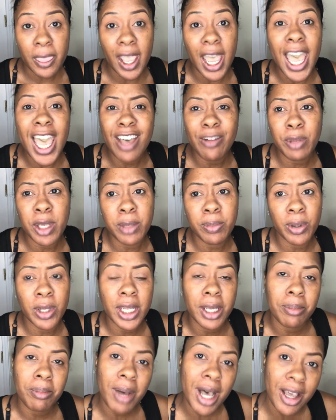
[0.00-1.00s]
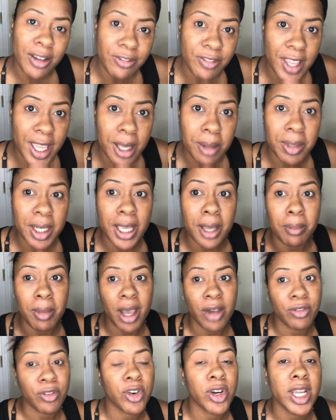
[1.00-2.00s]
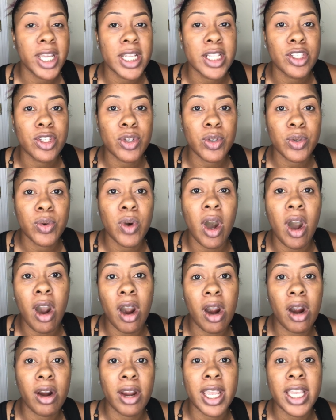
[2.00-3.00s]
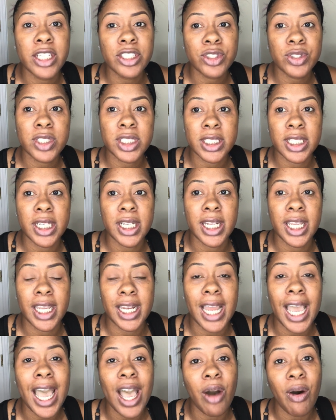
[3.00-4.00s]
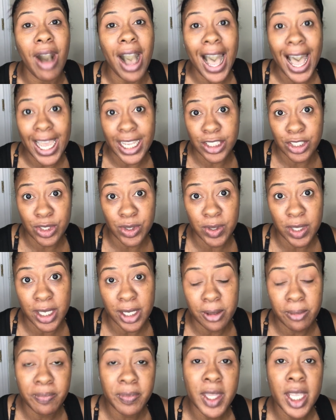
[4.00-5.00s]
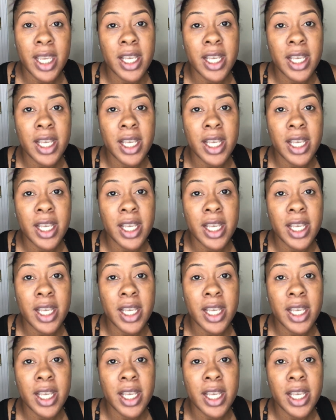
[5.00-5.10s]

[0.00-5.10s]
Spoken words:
I have people in my family and my friends who are interested in how I do them.